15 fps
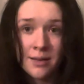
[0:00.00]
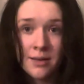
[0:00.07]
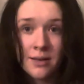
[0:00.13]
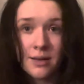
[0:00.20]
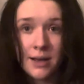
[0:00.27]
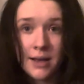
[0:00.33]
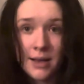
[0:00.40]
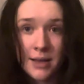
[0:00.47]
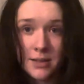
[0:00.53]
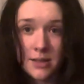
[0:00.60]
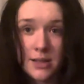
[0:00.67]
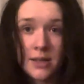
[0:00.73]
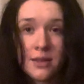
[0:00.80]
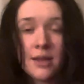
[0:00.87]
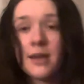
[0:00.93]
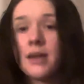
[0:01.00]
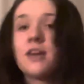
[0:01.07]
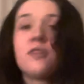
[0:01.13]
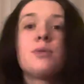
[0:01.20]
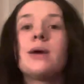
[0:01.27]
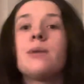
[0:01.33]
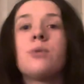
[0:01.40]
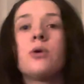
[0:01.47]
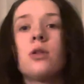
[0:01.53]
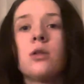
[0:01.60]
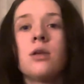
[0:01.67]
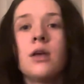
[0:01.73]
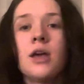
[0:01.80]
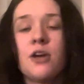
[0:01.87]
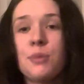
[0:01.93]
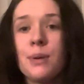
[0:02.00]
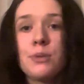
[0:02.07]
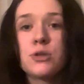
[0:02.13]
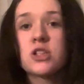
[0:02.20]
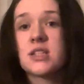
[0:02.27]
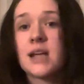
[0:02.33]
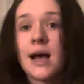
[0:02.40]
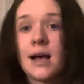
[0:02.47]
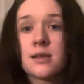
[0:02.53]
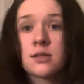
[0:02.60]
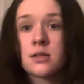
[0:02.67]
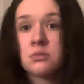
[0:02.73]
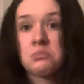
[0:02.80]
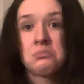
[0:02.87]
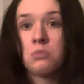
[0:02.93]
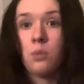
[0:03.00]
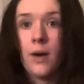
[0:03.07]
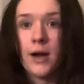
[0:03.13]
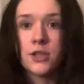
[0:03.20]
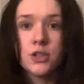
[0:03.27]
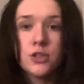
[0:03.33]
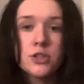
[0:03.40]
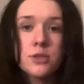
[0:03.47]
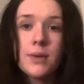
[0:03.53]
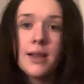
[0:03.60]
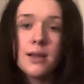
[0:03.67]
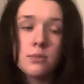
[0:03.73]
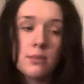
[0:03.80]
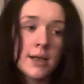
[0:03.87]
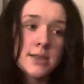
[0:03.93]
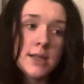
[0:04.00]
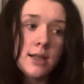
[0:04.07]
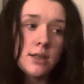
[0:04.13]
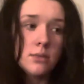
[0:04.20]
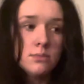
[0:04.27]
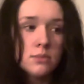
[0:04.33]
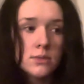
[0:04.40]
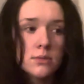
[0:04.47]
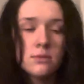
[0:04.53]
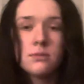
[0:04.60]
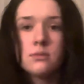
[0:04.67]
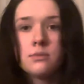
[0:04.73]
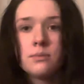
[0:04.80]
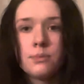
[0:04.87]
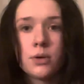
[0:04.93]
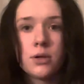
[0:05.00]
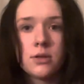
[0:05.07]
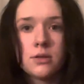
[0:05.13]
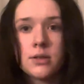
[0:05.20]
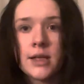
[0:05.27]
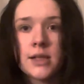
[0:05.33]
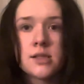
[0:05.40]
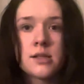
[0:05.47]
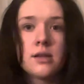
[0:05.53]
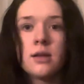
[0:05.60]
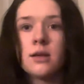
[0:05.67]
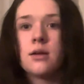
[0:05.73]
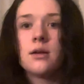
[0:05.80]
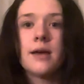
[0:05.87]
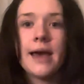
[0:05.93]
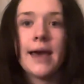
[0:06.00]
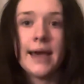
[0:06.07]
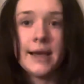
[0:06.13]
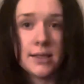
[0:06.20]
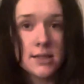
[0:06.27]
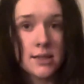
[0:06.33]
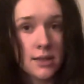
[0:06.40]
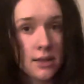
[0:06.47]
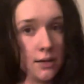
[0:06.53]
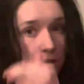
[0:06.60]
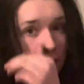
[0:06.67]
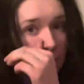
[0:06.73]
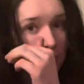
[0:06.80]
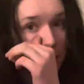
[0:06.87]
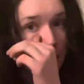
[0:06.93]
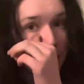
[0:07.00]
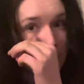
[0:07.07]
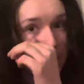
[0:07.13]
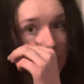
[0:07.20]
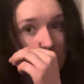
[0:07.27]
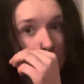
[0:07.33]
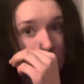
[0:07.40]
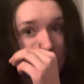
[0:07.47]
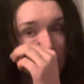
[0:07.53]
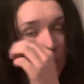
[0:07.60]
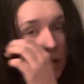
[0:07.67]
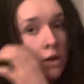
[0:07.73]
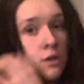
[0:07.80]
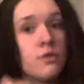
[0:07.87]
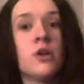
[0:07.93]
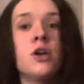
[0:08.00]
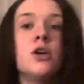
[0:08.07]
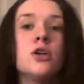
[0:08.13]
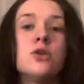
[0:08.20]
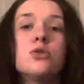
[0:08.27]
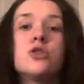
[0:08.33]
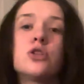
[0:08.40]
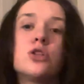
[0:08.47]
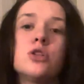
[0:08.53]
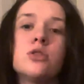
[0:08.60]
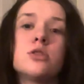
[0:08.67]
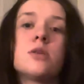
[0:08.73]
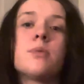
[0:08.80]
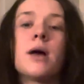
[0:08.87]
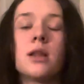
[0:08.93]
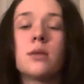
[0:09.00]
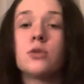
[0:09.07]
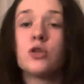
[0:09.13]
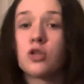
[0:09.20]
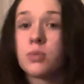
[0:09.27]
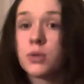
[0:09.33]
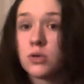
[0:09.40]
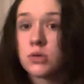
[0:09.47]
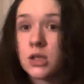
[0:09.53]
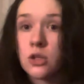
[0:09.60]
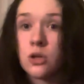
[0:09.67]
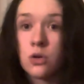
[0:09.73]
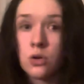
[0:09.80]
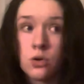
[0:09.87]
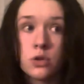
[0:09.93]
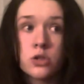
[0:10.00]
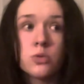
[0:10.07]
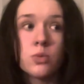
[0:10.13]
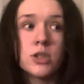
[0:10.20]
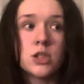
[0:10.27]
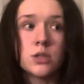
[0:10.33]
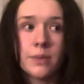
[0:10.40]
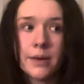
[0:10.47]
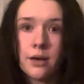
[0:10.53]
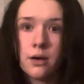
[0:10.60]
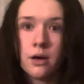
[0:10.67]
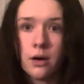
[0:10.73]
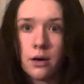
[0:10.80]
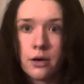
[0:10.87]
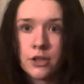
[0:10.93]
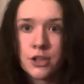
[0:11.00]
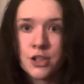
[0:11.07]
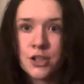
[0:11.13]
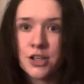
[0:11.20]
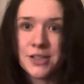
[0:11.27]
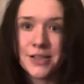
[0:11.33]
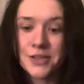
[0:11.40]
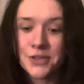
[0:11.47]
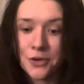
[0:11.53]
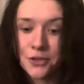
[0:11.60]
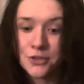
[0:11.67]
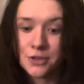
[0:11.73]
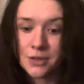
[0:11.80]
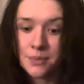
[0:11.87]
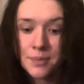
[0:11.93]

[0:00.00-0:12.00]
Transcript: And I think if people just asked, why do you use a Pelham? I'd tell them. But it's the hate in the sense of, you shouldn't use a Pelham, you're abusing your horse, which is a bit harsh because it's not true.